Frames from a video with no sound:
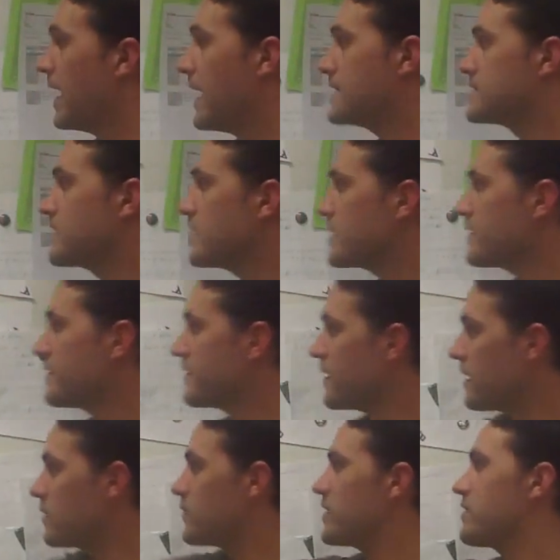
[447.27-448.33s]
And so you can
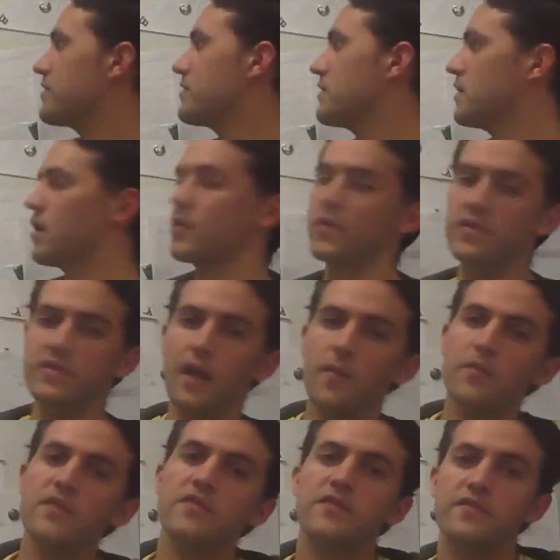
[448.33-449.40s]
see with, you know, with
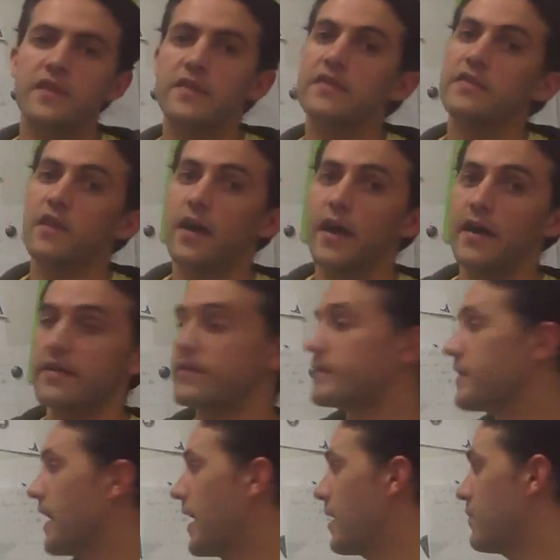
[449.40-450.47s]
numbers of this
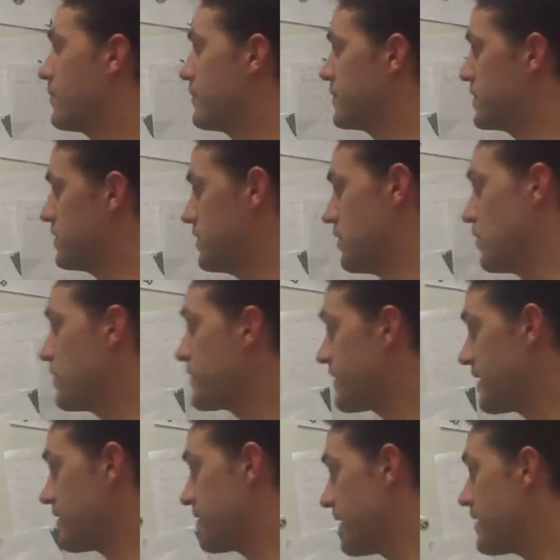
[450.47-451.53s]
size,
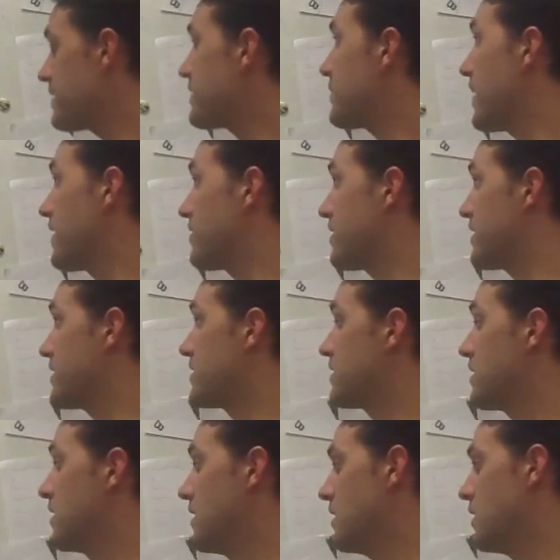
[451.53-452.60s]
using this method
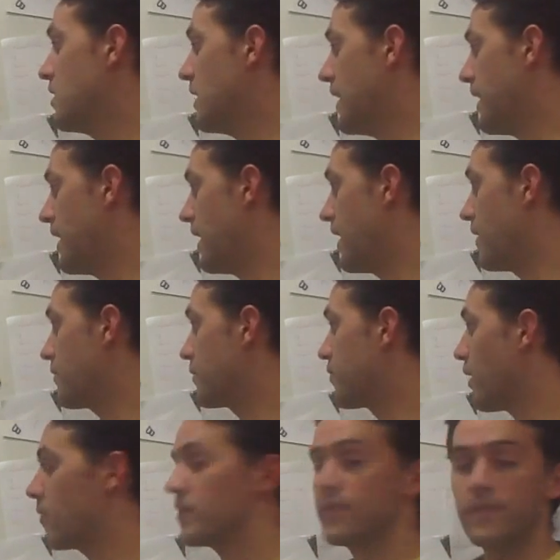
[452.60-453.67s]

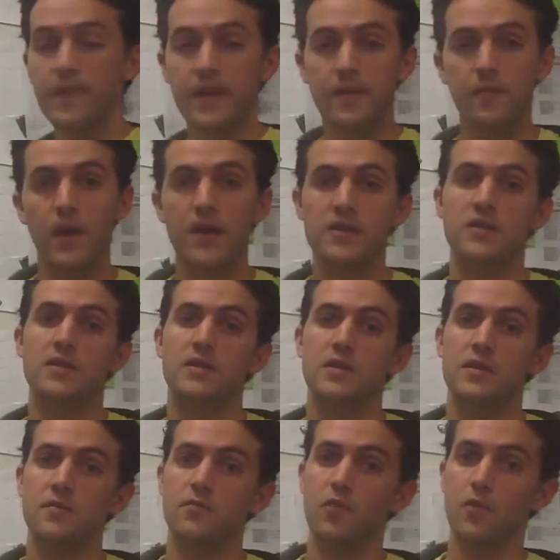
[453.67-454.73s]
probably
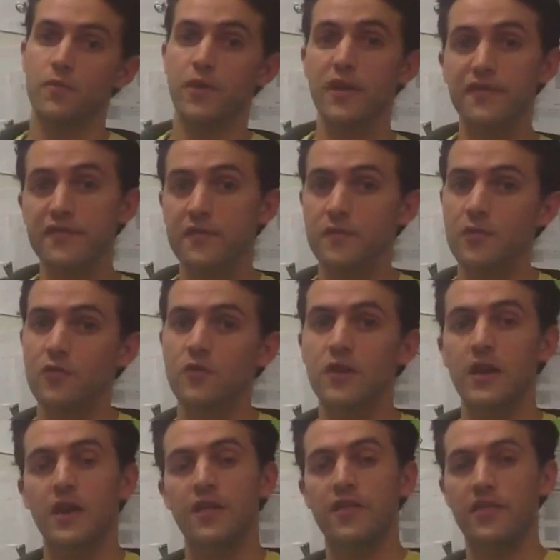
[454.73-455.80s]
much more preferable
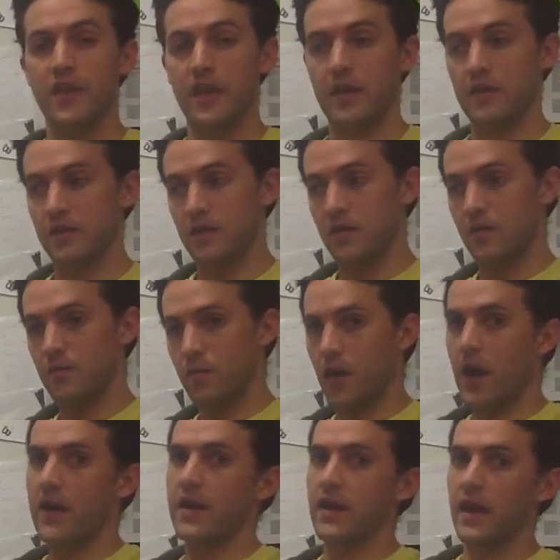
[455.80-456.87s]
than
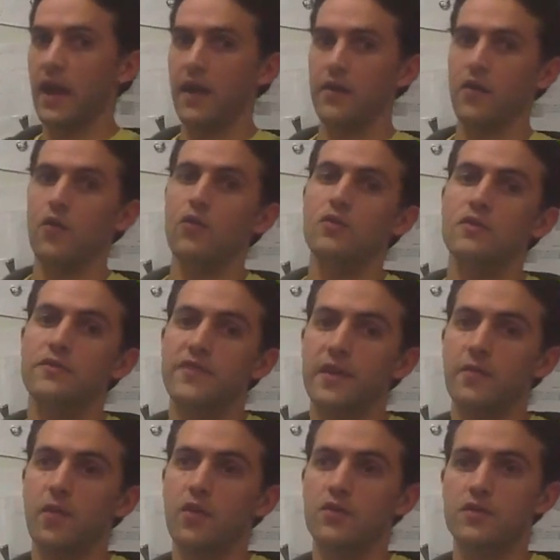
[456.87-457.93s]
writing out all of
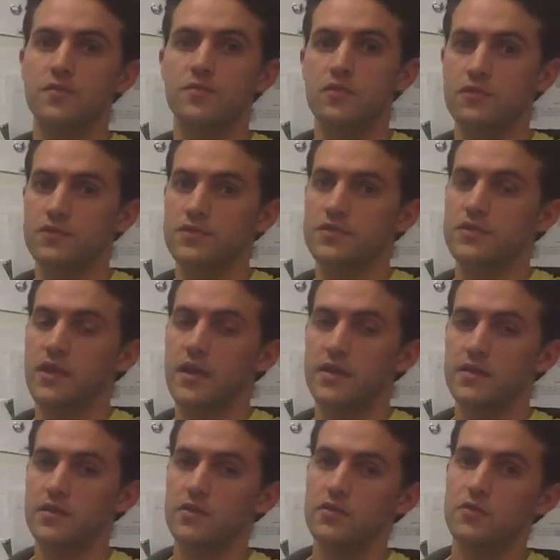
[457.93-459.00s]
their multiples
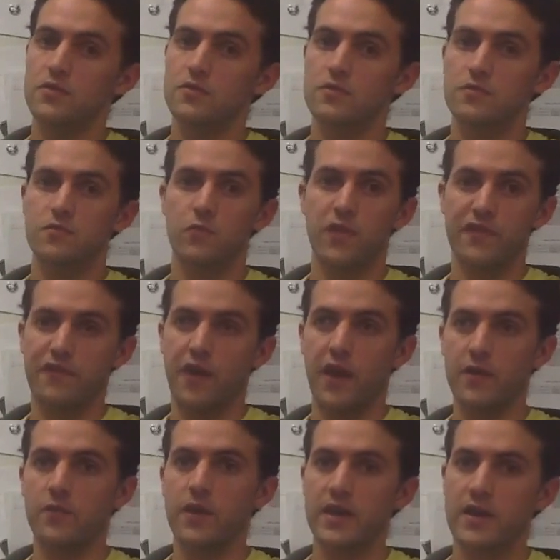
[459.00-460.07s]
until we
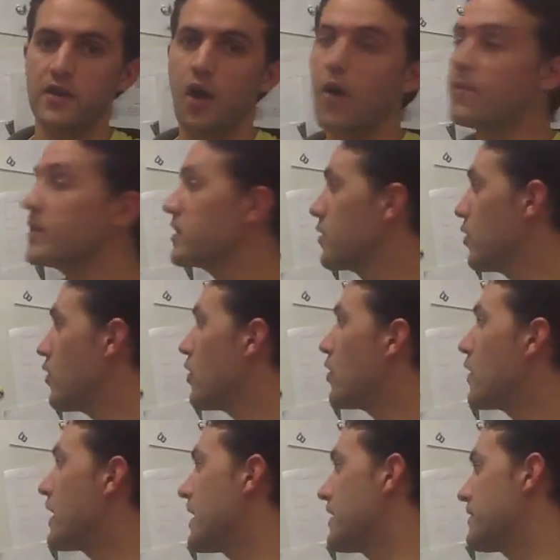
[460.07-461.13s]
find one in common,
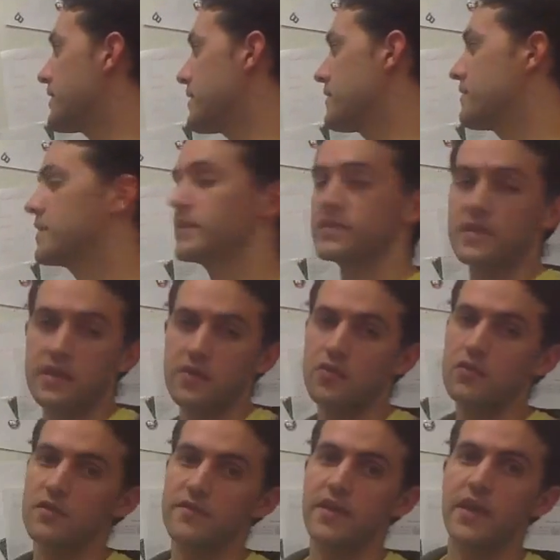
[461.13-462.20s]
or even of listing
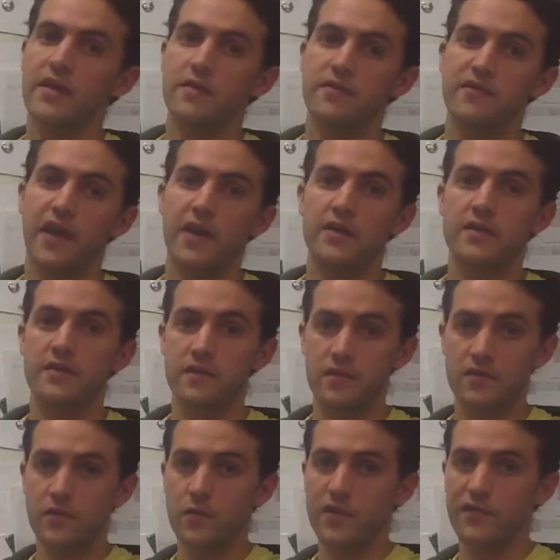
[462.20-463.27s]
all of their factors
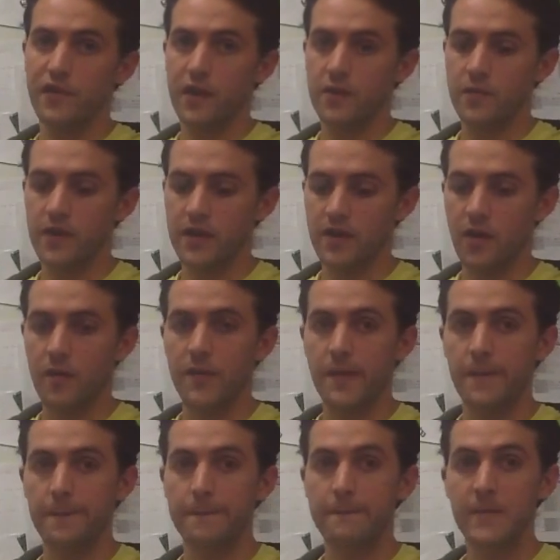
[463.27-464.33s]
until we find one in common.
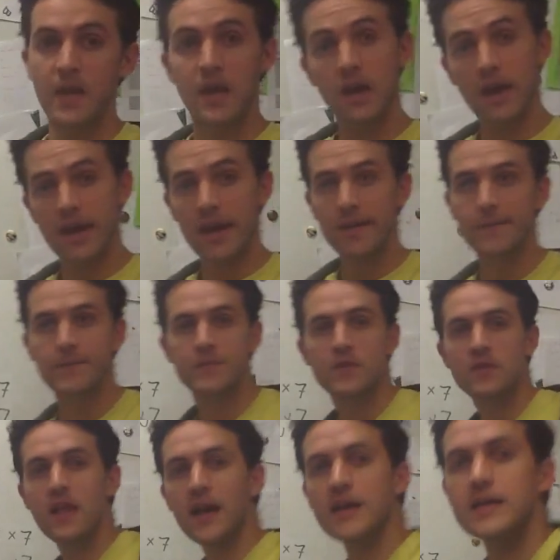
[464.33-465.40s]
Okay,
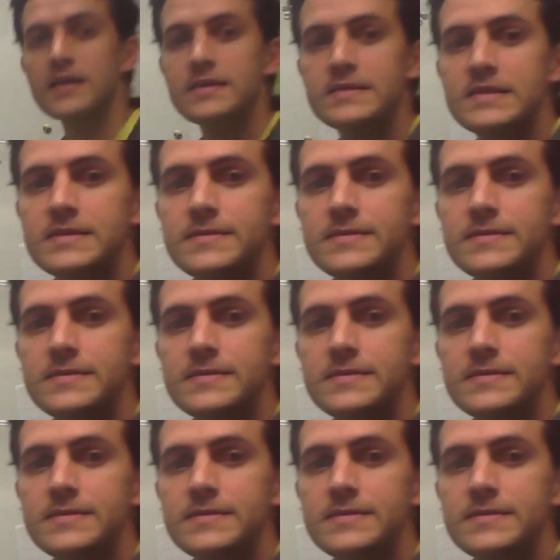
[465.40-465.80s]
good luck.